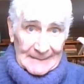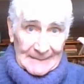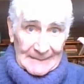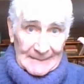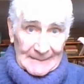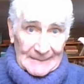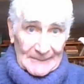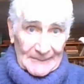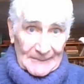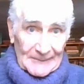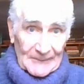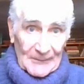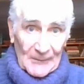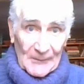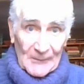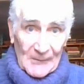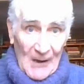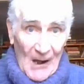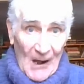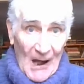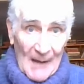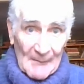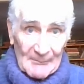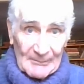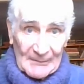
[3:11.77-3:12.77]
It's too
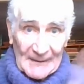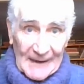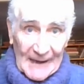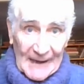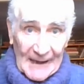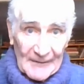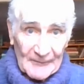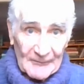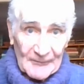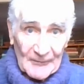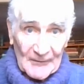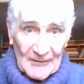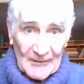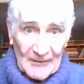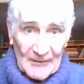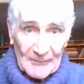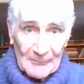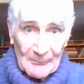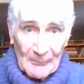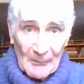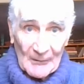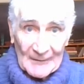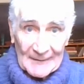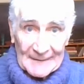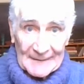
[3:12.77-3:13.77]
complicated for this
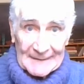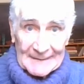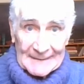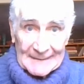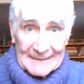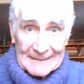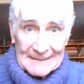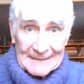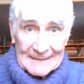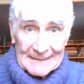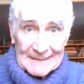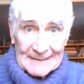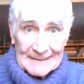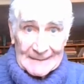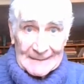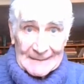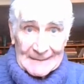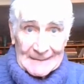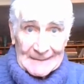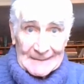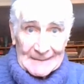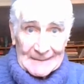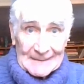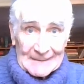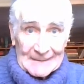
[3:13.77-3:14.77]
boy.
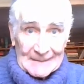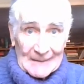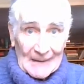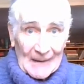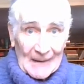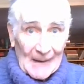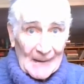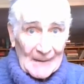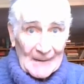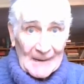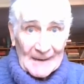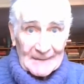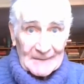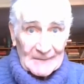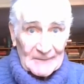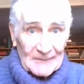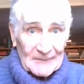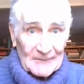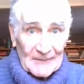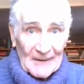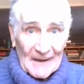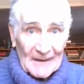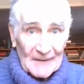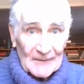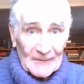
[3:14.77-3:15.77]
All I can
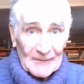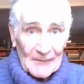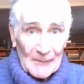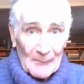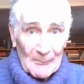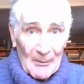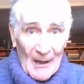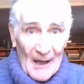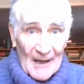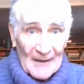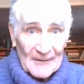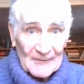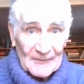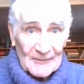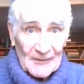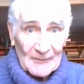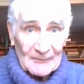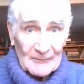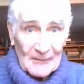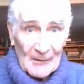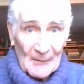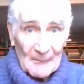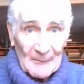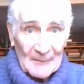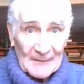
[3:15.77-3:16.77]
say is the positive
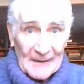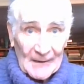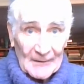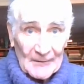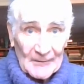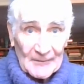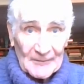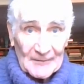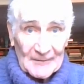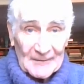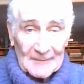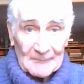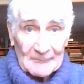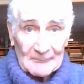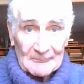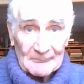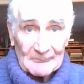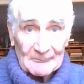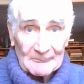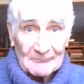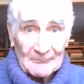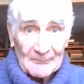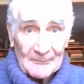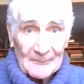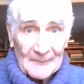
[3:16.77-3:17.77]
coming out of it
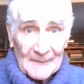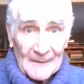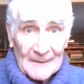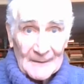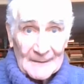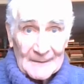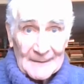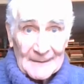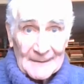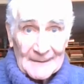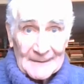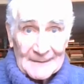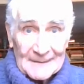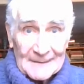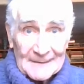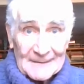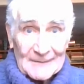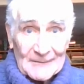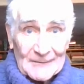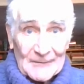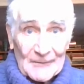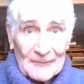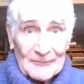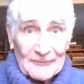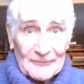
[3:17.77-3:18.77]
is
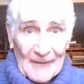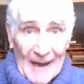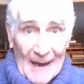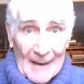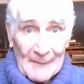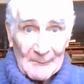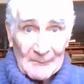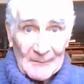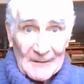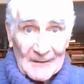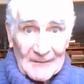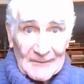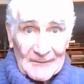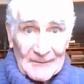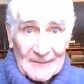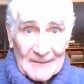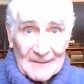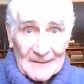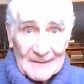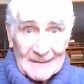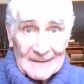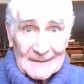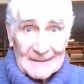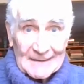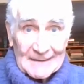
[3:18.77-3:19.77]
that families
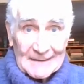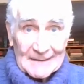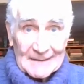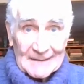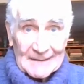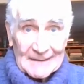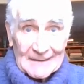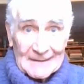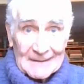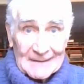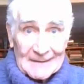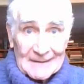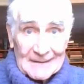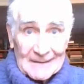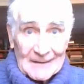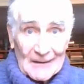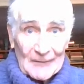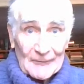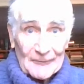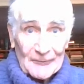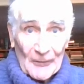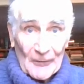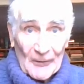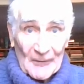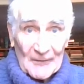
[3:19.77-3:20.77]
are
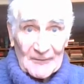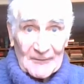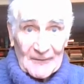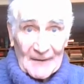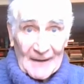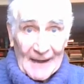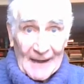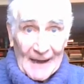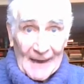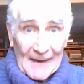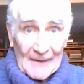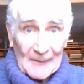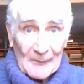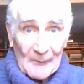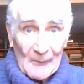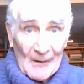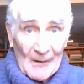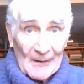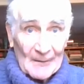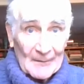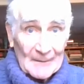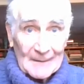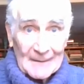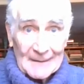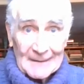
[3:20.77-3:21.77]
forced together.
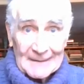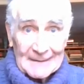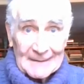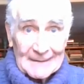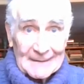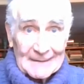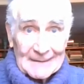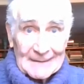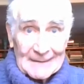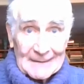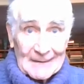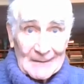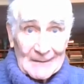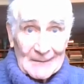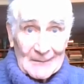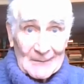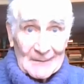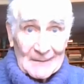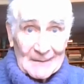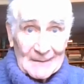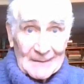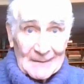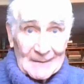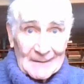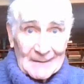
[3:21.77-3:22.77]
Well,
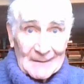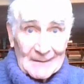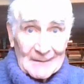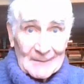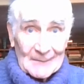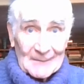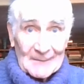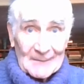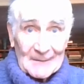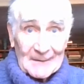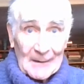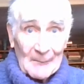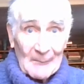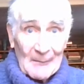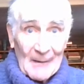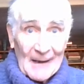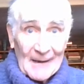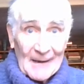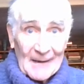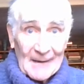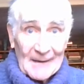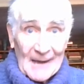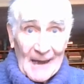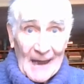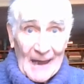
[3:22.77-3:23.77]
when you get
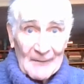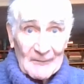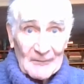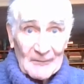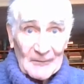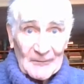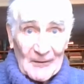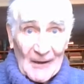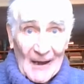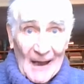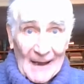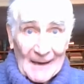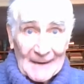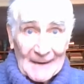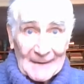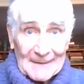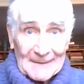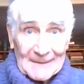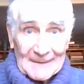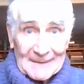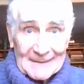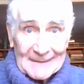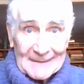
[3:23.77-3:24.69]
married and have a child,